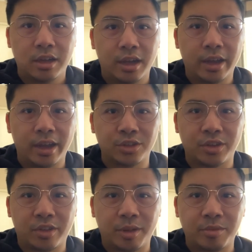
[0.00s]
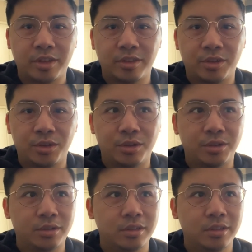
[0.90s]
I actually slept in
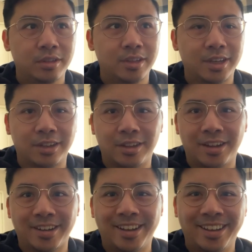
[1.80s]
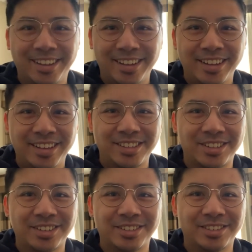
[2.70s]
till 10 o'clock.
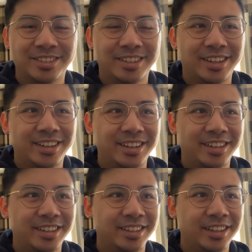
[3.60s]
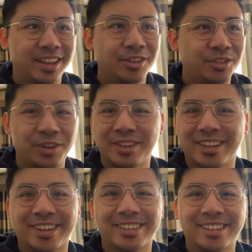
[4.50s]
So I was very
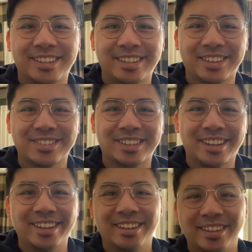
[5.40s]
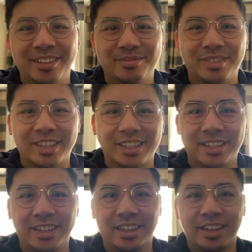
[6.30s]
tired yesterday, but
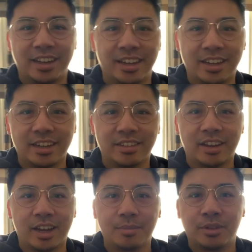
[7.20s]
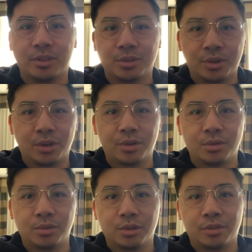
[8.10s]
time to
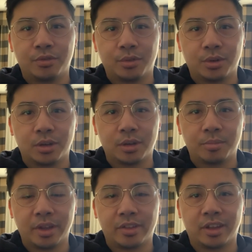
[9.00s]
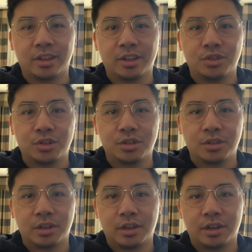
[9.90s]
go look for a place to get lunch,
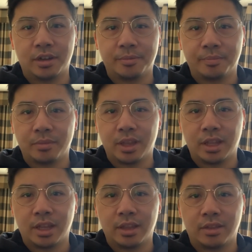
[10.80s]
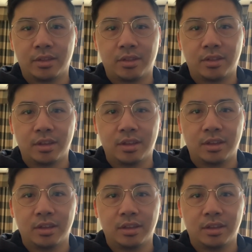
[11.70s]
and then see